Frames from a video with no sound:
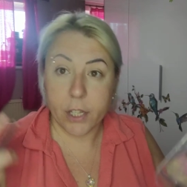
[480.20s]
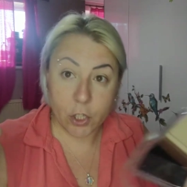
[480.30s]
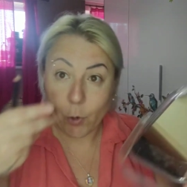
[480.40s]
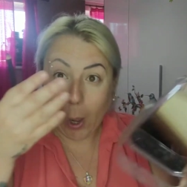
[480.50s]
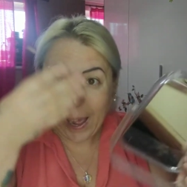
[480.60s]

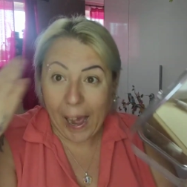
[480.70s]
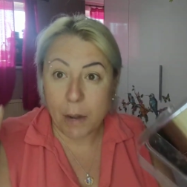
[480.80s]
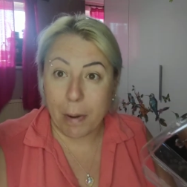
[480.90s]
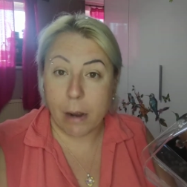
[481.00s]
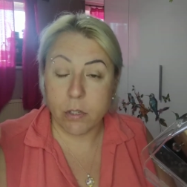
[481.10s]
you've got
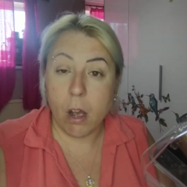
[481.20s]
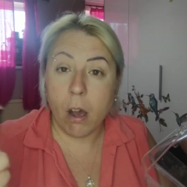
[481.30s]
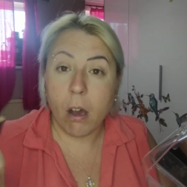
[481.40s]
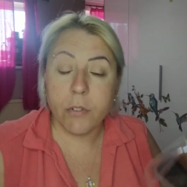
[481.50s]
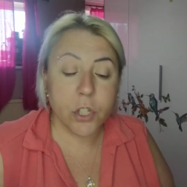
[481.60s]
eyebrows
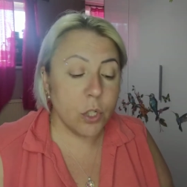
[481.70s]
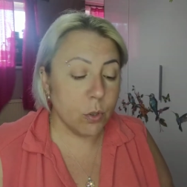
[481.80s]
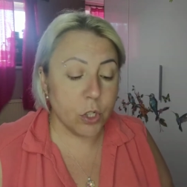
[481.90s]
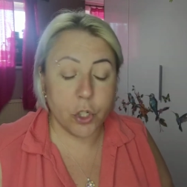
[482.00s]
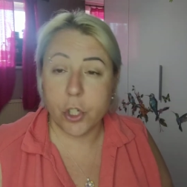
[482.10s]
on, you
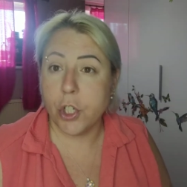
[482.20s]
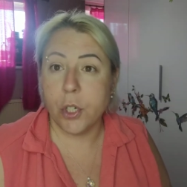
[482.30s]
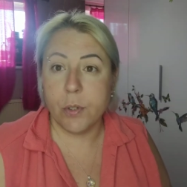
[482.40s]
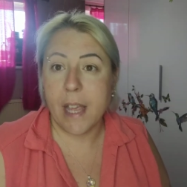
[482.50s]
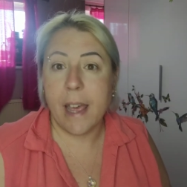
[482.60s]
can just
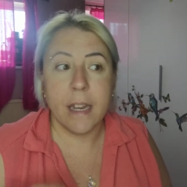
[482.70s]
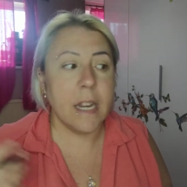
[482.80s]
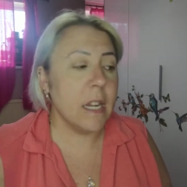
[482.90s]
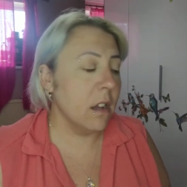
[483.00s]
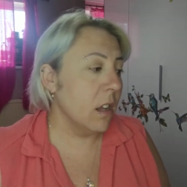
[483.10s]
use
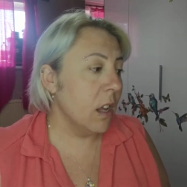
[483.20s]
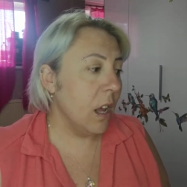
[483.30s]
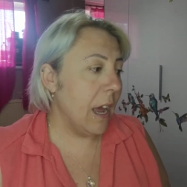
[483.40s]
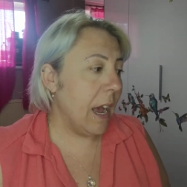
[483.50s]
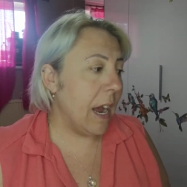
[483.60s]
any
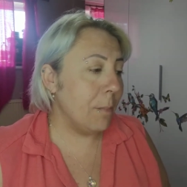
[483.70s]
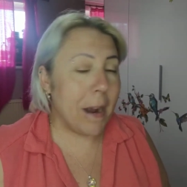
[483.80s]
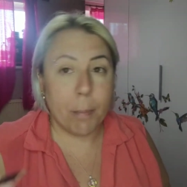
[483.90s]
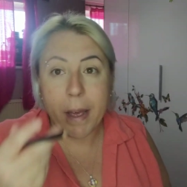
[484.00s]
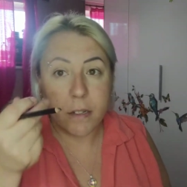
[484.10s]

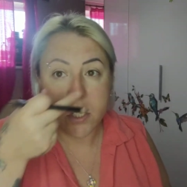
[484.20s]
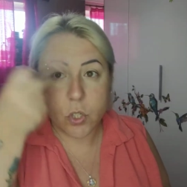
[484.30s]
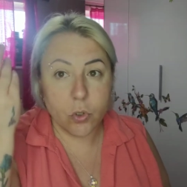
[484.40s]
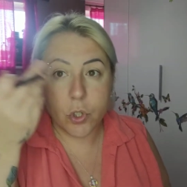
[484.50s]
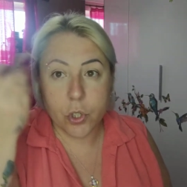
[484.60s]
eyebrow
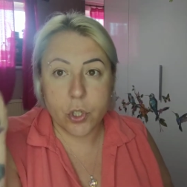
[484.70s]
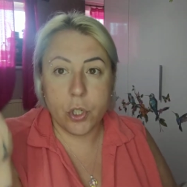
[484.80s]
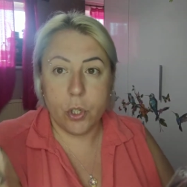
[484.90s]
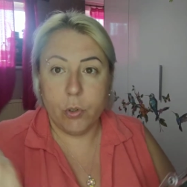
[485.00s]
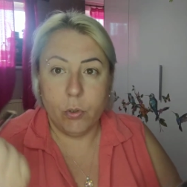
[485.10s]
pencil just
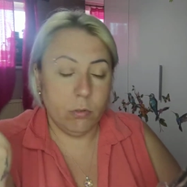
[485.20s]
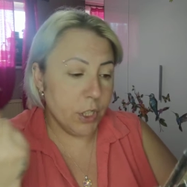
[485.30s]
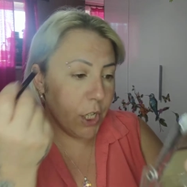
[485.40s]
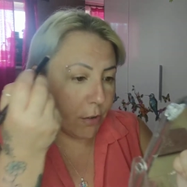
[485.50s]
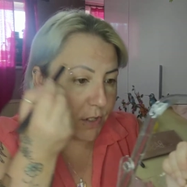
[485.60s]
to,
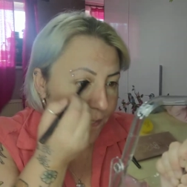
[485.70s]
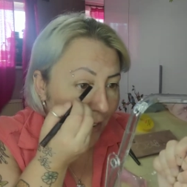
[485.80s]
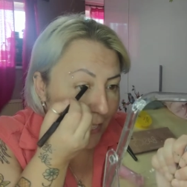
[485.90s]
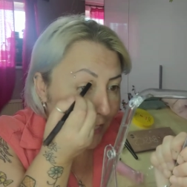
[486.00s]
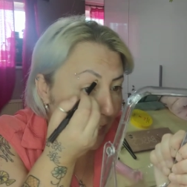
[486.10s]
you know,
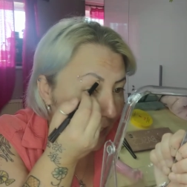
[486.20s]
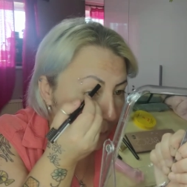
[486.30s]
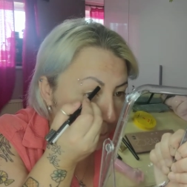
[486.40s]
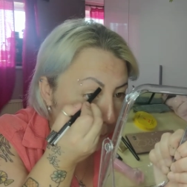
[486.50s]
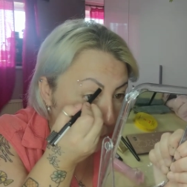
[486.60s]
define it.
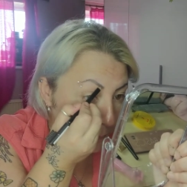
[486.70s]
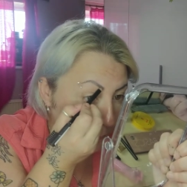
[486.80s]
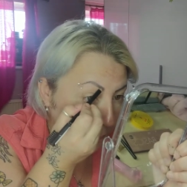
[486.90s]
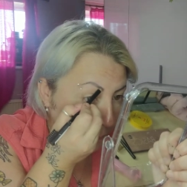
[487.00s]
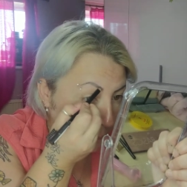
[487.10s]

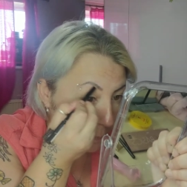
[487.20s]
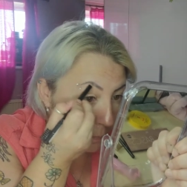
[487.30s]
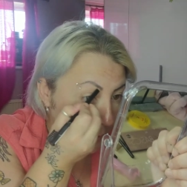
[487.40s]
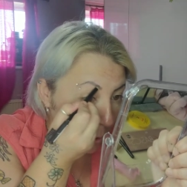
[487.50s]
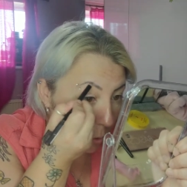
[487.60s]

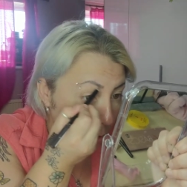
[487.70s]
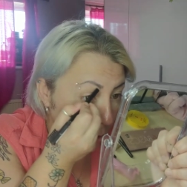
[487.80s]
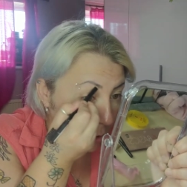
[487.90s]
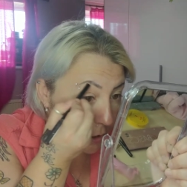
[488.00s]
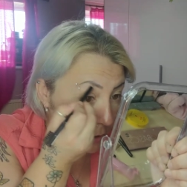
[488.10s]

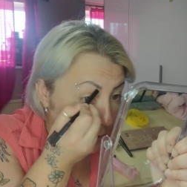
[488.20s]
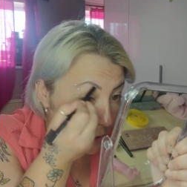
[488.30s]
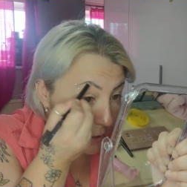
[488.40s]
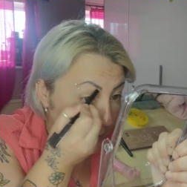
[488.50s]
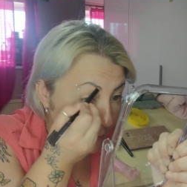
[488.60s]
Or you can
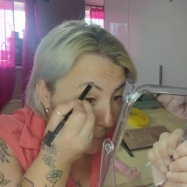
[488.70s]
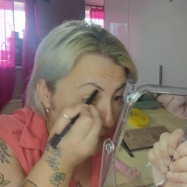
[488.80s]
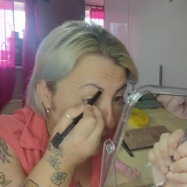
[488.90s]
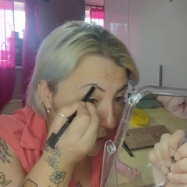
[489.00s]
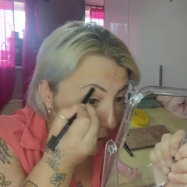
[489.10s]
just leave them
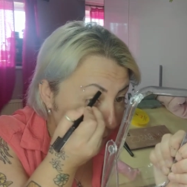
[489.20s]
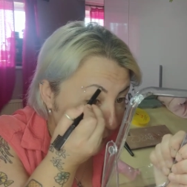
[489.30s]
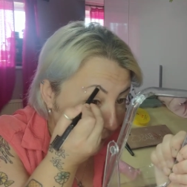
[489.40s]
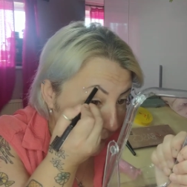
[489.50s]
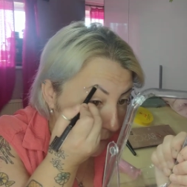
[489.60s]
as they are if
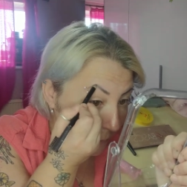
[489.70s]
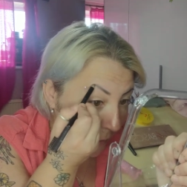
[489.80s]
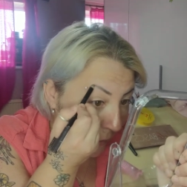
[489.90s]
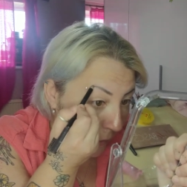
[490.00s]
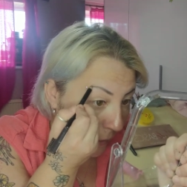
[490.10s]
you like them
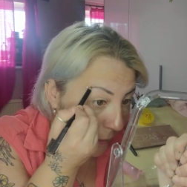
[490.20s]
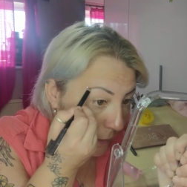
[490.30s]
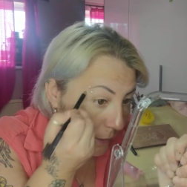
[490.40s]
like that.